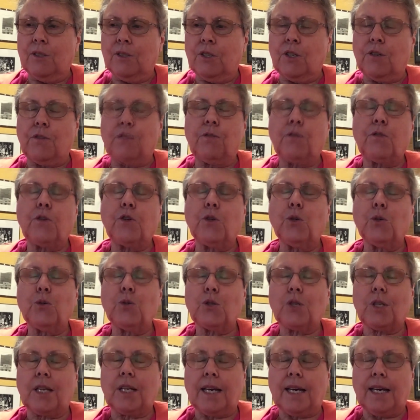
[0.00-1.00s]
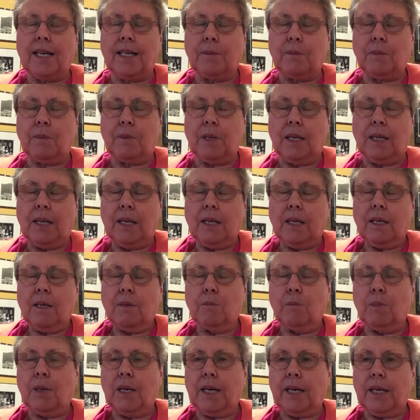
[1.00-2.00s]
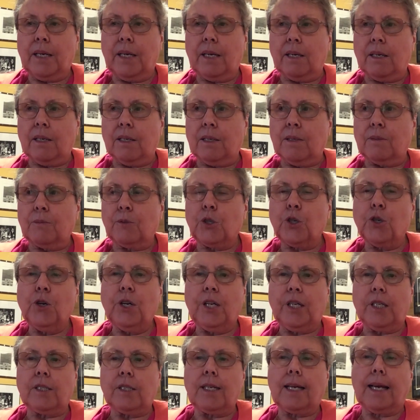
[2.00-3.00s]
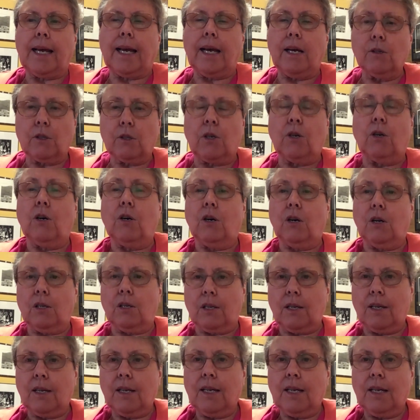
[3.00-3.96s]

diffuse that by turning to alcohol.